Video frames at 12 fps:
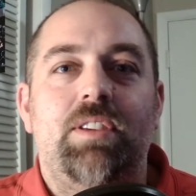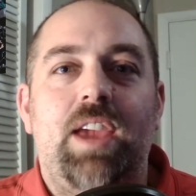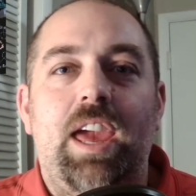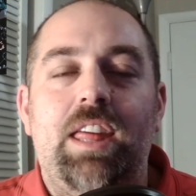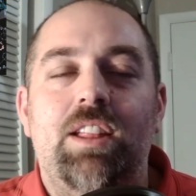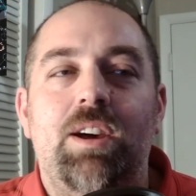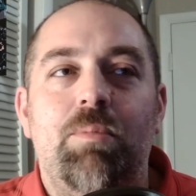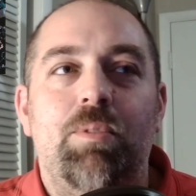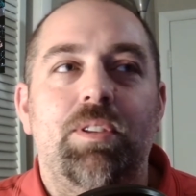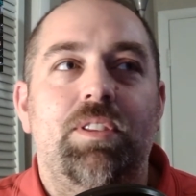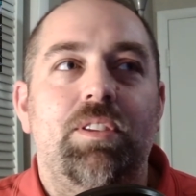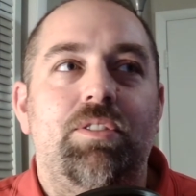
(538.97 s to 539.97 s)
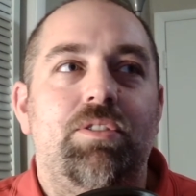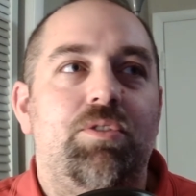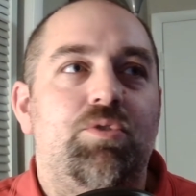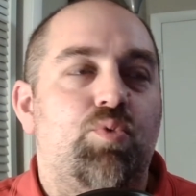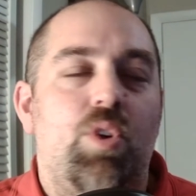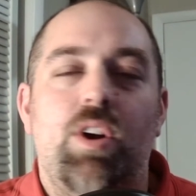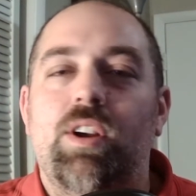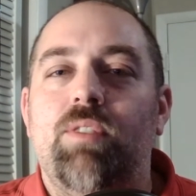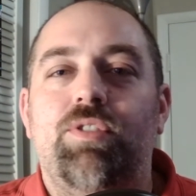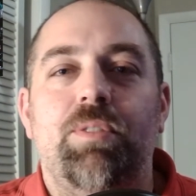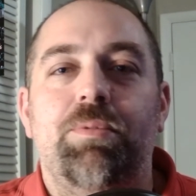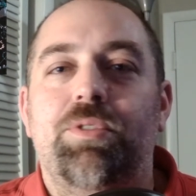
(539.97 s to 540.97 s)
Caleb with this drug of
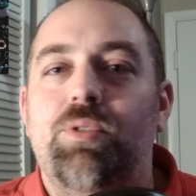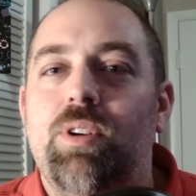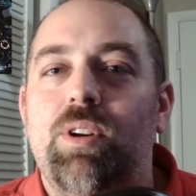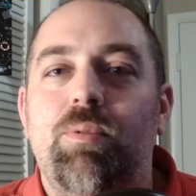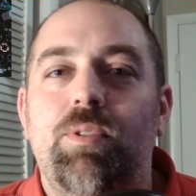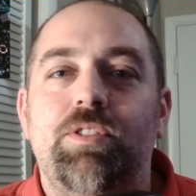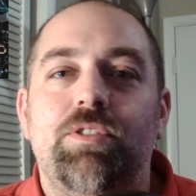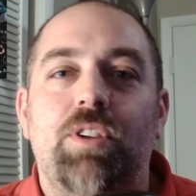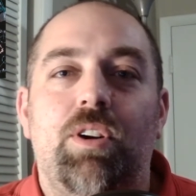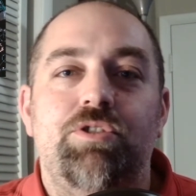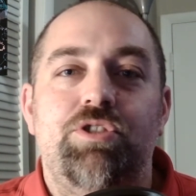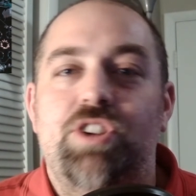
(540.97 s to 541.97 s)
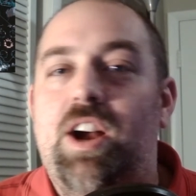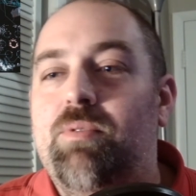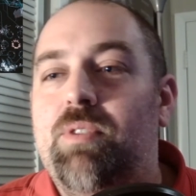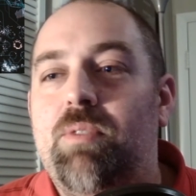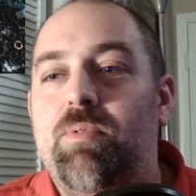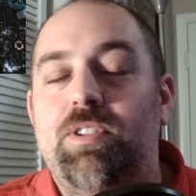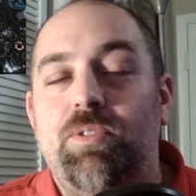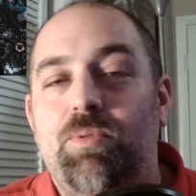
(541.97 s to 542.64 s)
some sort, which is called Genre, which is